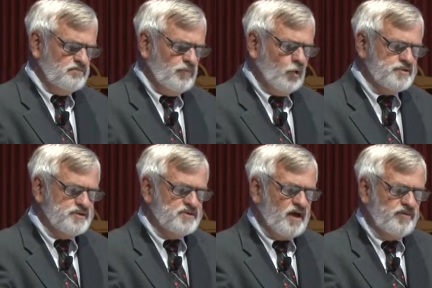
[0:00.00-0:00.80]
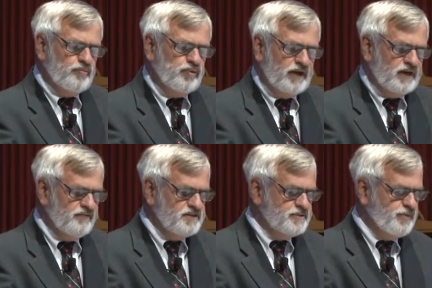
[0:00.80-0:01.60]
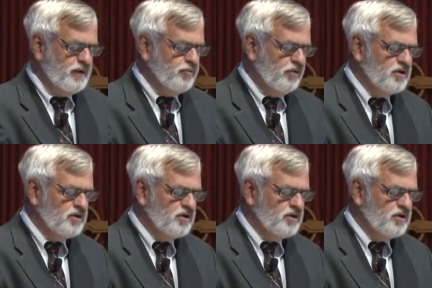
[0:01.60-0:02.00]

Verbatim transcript: Moses saw the plight of his people,